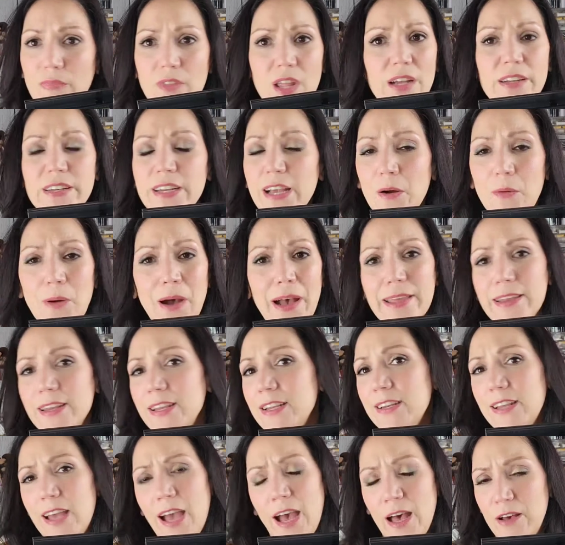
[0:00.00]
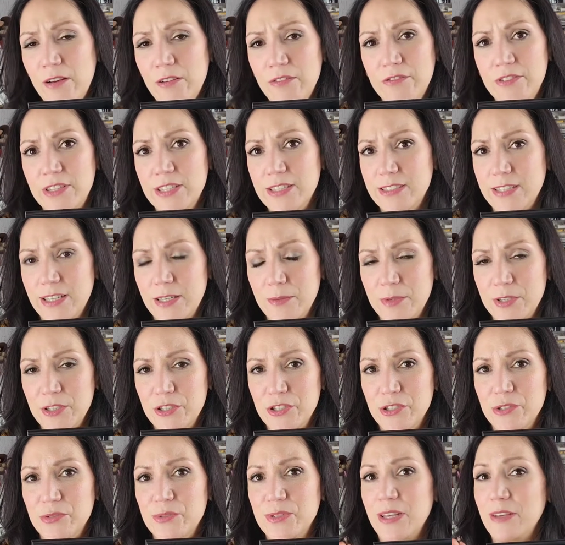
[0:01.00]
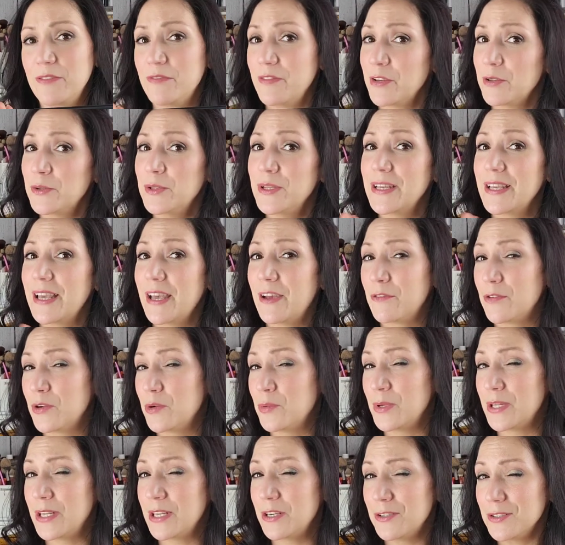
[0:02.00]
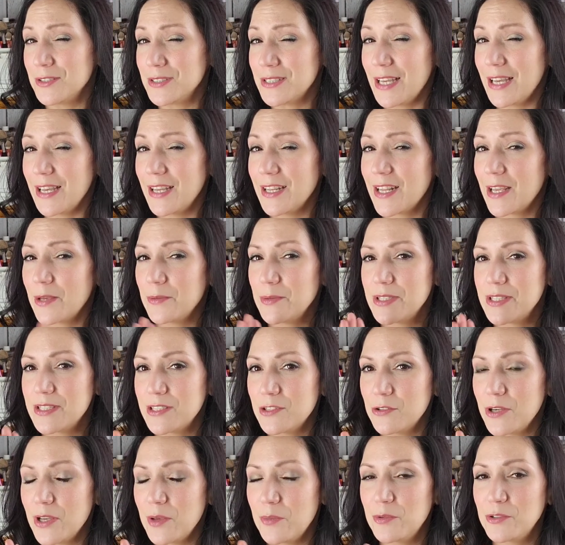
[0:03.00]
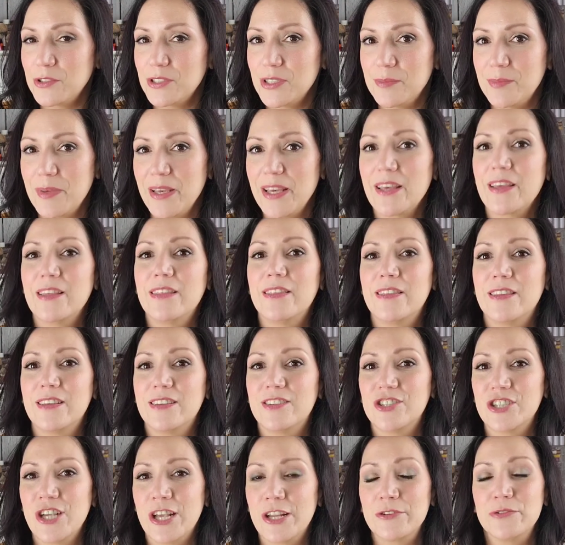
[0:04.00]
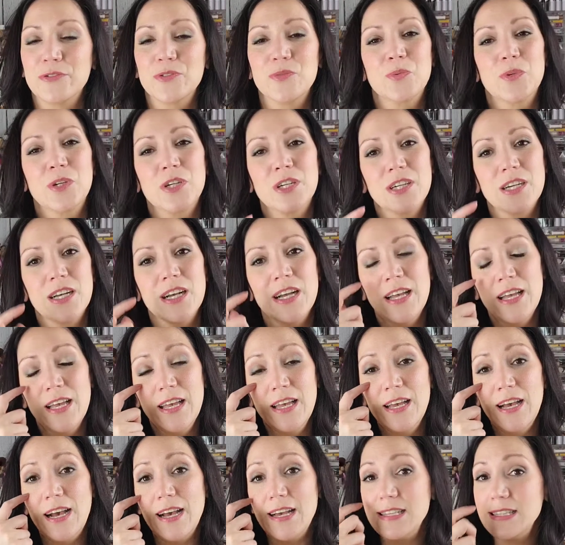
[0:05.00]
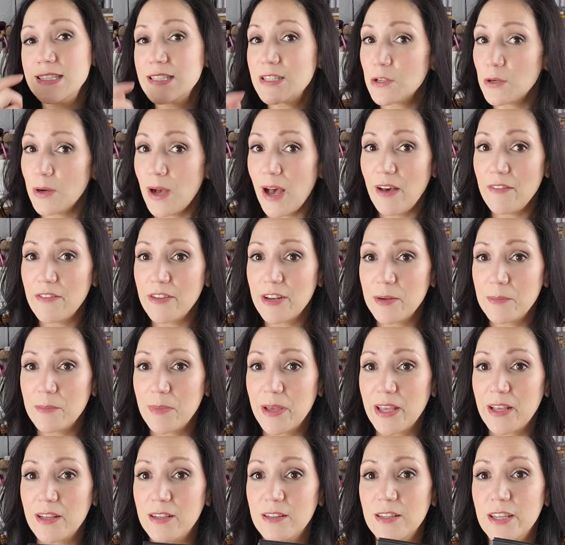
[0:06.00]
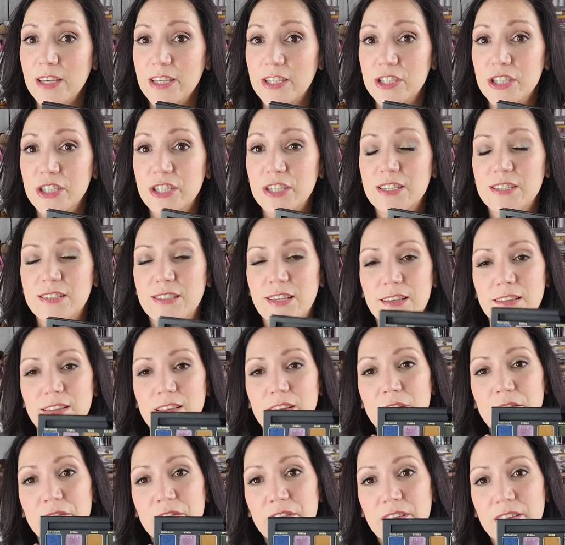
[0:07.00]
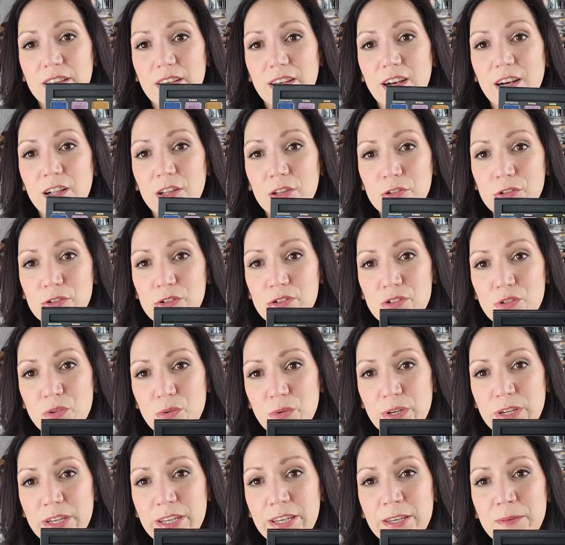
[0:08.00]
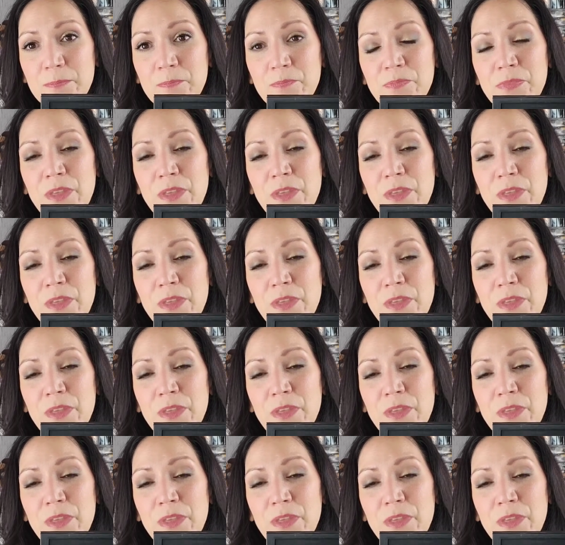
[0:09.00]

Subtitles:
Now I didn't have the same issues I feel like everyone else had. I was still able to make the shadows work. I still have it in my collection because I loved the color story.